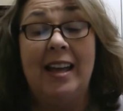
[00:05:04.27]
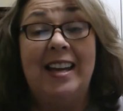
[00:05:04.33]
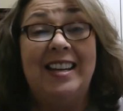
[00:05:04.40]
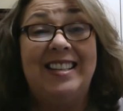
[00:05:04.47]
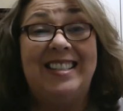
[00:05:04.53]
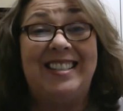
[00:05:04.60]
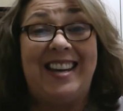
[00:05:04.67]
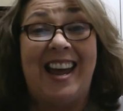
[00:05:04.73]

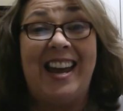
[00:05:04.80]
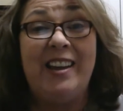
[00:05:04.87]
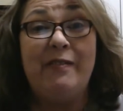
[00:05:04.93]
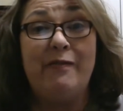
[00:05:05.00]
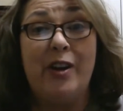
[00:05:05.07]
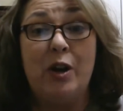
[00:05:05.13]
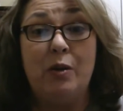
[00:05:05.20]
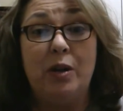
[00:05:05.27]
Staying
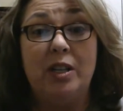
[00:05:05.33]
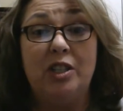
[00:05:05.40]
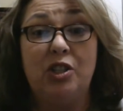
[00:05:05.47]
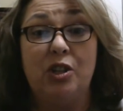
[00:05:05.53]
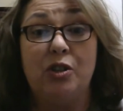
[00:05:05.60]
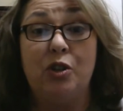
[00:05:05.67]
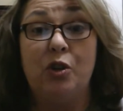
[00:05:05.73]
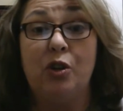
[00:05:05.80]

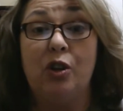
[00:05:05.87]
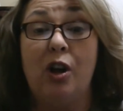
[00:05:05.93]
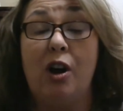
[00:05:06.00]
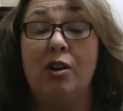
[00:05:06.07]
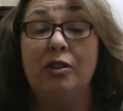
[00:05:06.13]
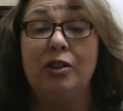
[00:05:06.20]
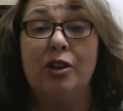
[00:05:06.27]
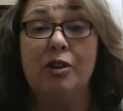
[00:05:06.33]
focused on your
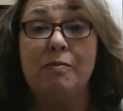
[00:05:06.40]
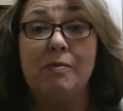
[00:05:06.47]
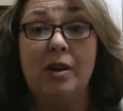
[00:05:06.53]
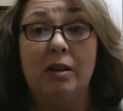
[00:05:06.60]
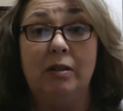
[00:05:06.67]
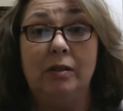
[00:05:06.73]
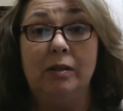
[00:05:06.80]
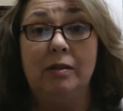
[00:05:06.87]
long-term
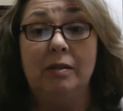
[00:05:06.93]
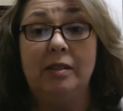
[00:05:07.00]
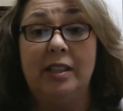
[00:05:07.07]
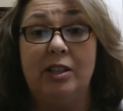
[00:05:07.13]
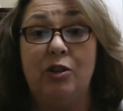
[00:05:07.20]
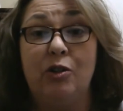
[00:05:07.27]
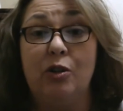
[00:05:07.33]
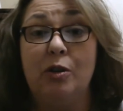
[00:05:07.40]
goals
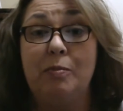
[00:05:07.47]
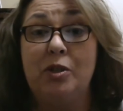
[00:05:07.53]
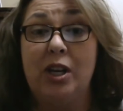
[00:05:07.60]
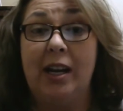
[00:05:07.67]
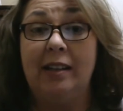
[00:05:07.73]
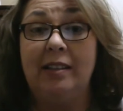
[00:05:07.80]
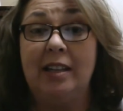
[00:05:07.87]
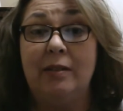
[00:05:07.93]
and your
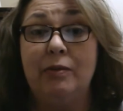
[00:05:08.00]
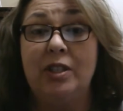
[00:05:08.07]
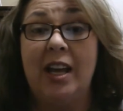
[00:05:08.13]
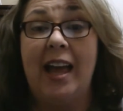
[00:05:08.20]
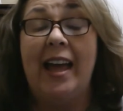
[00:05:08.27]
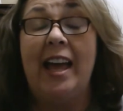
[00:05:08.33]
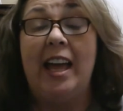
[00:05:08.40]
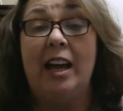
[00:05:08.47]
objectives
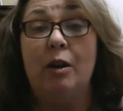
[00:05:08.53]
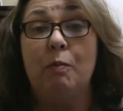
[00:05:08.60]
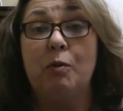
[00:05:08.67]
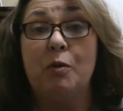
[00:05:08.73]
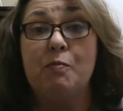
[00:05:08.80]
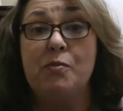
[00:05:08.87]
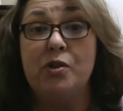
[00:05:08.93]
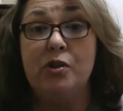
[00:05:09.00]
help
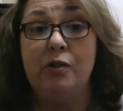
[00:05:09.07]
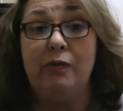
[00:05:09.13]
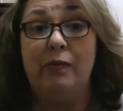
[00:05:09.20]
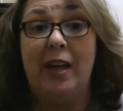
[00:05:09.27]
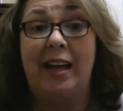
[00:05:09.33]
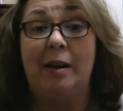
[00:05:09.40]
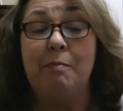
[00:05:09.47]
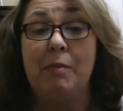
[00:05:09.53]
remove
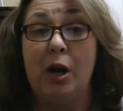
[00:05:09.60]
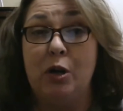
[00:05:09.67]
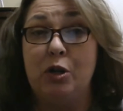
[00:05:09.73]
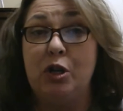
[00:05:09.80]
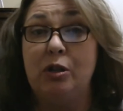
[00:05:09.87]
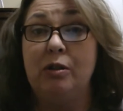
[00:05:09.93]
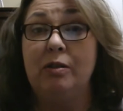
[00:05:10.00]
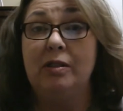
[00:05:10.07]
that
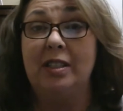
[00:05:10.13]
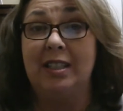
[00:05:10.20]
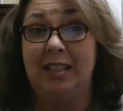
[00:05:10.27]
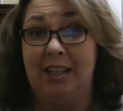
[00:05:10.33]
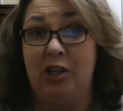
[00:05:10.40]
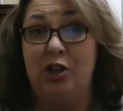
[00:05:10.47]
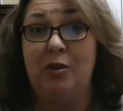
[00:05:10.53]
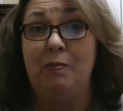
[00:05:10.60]
emotional
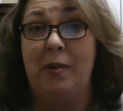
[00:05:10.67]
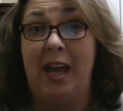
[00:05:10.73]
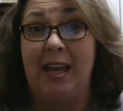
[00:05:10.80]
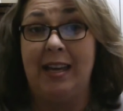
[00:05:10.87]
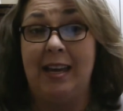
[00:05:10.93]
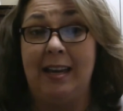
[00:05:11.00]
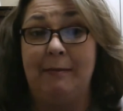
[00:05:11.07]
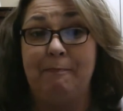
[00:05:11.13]
decision
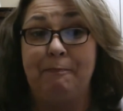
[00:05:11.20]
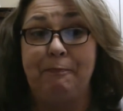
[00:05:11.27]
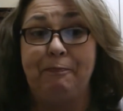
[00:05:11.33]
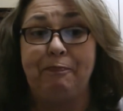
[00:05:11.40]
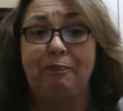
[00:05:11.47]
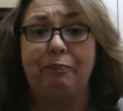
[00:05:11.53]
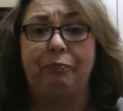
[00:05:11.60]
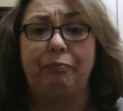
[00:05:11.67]
making.
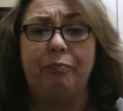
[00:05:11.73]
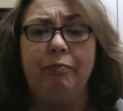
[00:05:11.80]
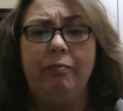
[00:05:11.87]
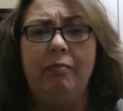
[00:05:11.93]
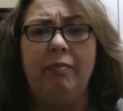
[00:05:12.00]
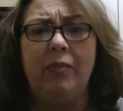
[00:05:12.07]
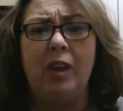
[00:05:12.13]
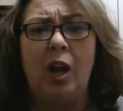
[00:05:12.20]

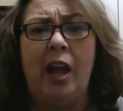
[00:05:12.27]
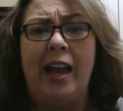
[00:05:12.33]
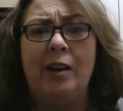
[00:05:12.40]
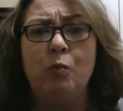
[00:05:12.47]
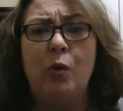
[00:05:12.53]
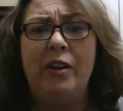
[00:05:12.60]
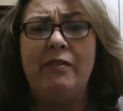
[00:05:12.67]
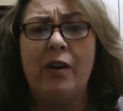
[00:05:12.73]

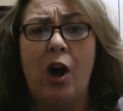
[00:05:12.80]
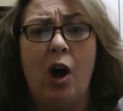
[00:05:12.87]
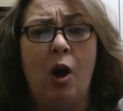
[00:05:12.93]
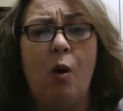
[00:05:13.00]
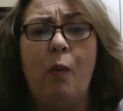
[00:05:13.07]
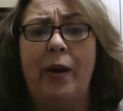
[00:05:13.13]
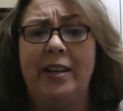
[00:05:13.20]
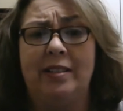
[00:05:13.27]
And we've
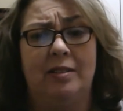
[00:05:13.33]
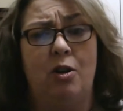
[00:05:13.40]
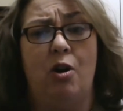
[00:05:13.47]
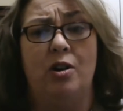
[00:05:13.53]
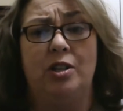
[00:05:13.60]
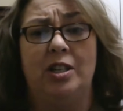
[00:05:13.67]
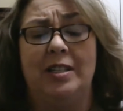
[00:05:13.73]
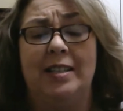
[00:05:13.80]
always
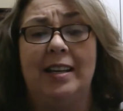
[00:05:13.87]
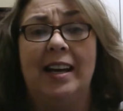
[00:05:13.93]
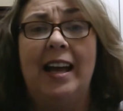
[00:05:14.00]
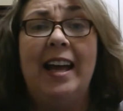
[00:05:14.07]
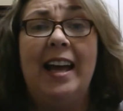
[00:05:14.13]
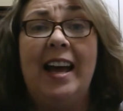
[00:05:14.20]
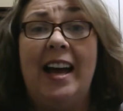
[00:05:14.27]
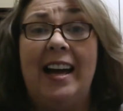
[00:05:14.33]
cautioned
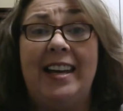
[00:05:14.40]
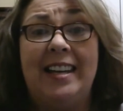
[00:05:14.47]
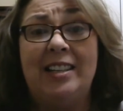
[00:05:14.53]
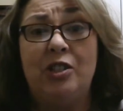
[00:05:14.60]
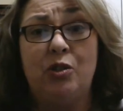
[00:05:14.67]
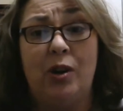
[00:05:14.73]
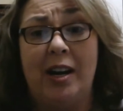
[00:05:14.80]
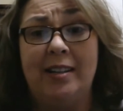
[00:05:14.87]

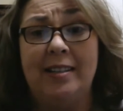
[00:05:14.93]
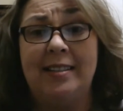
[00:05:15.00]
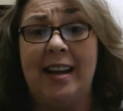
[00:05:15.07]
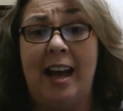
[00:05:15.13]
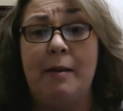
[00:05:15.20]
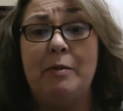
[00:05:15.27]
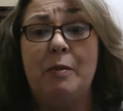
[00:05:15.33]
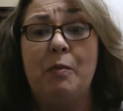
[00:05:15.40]
against trying to
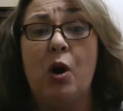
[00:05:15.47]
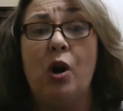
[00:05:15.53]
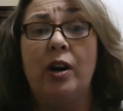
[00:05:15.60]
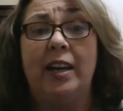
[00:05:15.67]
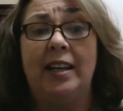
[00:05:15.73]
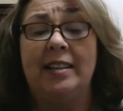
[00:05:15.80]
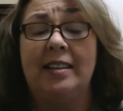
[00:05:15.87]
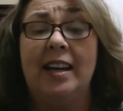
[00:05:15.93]
time the
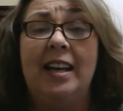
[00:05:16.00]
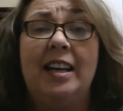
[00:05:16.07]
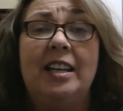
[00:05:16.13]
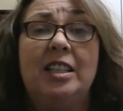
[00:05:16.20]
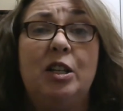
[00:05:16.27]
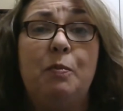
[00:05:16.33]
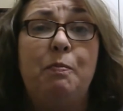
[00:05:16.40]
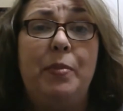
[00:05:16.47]
market.
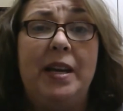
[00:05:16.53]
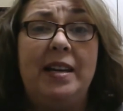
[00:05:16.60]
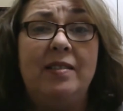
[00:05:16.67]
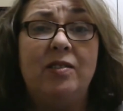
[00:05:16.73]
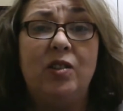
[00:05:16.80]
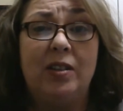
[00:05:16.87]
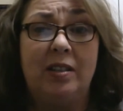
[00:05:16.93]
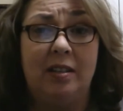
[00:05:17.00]
To be
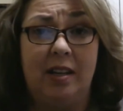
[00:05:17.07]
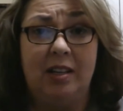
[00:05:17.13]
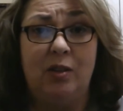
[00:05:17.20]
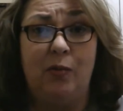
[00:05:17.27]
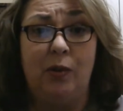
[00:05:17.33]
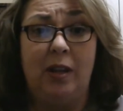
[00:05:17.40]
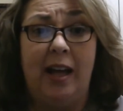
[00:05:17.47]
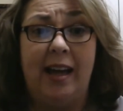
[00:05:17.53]

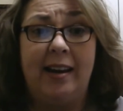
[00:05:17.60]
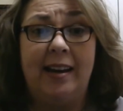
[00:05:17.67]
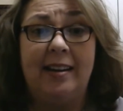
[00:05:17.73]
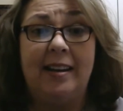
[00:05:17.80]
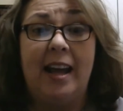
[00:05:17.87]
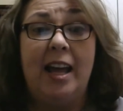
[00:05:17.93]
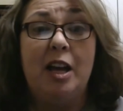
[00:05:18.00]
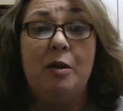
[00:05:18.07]
successful at
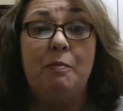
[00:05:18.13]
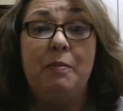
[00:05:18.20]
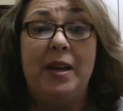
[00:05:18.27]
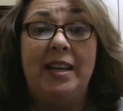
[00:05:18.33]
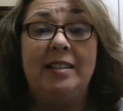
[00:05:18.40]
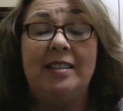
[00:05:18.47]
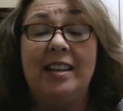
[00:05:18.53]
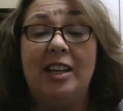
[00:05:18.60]
it
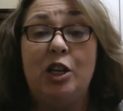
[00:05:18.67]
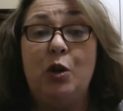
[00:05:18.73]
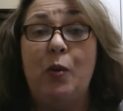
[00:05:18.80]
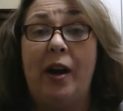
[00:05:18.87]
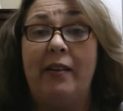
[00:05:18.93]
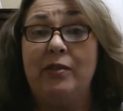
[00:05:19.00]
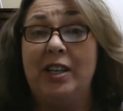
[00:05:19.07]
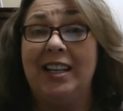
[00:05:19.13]
means that you
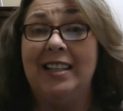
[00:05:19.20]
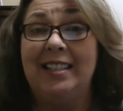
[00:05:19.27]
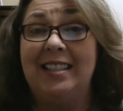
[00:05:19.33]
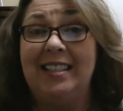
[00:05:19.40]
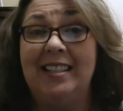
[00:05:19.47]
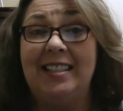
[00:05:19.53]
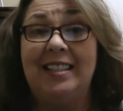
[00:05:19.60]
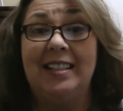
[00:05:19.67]
have to
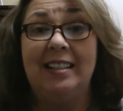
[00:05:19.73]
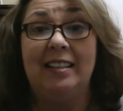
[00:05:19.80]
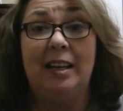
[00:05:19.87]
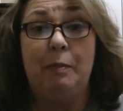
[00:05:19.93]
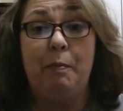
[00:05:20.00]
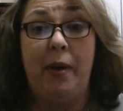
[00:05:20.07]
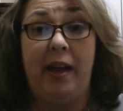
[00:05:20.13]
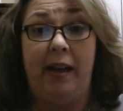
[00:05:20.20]

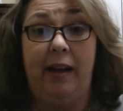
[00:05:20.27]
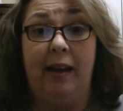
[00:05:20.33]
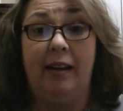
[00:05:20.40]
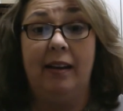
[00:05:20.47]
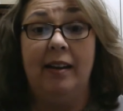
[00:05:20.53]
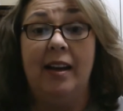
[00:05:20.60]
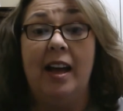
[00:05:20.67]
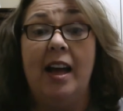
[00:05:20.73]
consistently
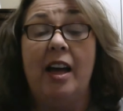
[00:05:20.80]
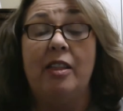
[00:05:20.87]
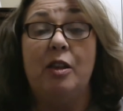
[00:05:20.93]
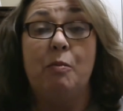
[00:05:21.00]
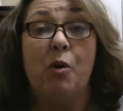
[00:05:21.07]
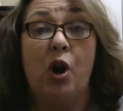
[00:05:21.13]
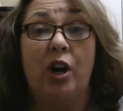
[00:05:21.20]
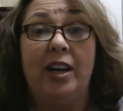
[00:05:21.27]
pick
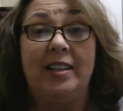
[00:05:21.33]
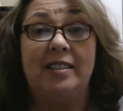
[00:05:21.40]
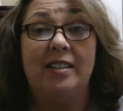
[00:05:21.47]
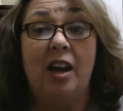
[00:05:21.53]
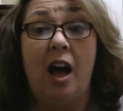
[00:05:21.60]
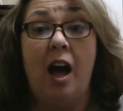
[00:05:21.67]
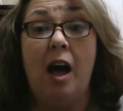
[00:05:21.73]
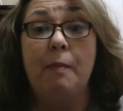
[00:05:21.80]
the market
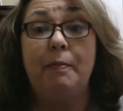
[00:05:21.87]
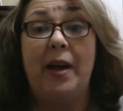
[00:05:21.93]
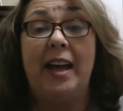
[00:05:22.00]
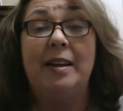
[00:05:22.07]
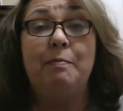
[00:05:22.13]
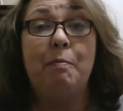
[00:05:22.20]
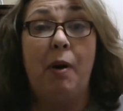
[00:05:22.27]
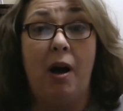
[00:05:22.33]
top
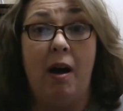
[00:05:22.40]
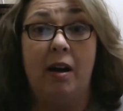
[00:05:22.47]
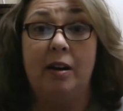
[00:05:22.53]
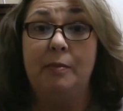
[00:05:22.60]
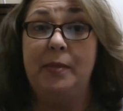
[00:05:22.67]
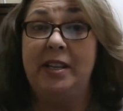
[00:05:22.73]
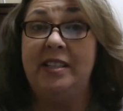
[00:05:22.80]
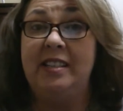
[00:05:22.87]
and
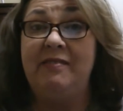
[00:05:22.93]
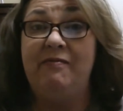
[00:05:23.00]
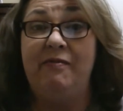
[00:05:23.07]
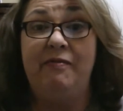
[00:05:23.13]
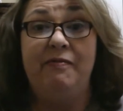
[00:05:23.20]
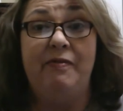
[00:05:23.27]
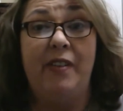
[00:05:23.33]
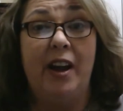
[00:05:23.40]
bottom in
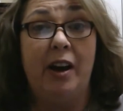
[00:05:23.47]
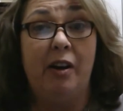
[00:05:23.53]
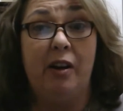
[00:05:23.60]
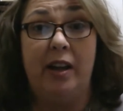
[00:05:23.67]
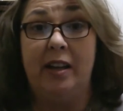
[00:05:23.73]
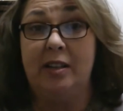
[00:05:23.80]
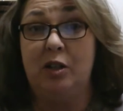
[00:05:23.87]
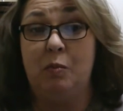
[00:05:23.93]

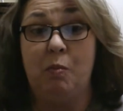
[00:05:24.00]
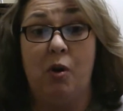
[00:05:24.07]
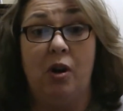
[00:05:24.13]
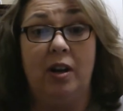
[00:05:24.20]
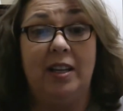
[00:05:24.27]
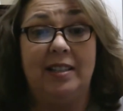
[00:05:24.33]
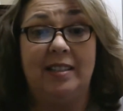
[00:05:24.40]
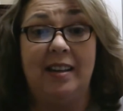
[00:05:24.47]
various
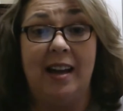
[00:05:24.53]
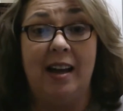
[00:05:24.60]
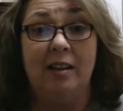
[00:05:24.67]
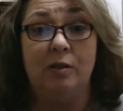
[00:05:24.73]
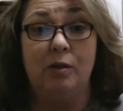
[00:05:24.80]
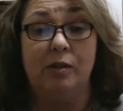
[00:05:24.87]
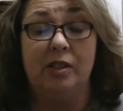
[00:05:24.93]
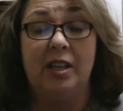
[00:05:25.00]
market
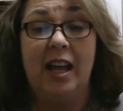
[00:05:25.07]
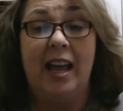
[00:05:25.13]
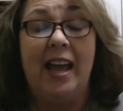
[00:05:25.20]
cycles.